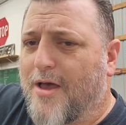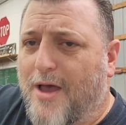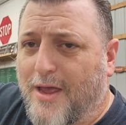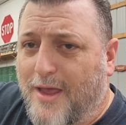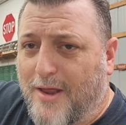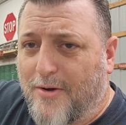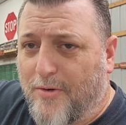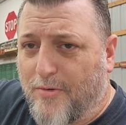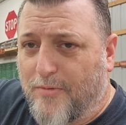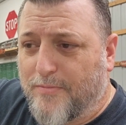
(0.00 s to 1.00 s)
I get
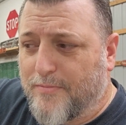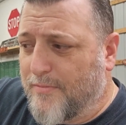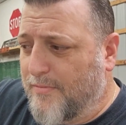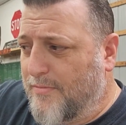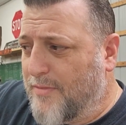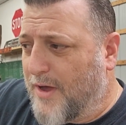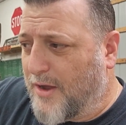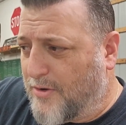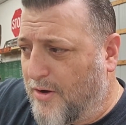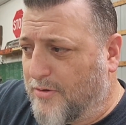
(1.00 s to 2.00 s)
home.
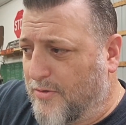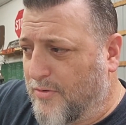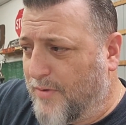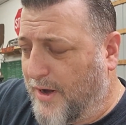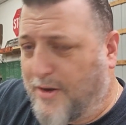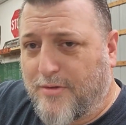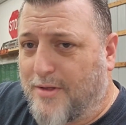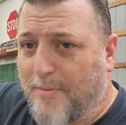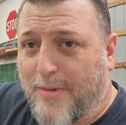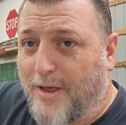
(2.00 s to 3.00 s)
I talked to old Wade. He just
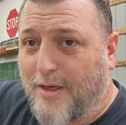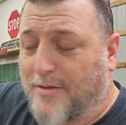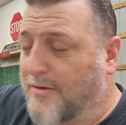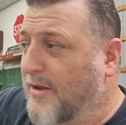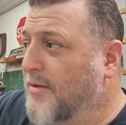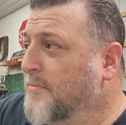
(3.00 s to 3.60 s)
stopped by yesterday.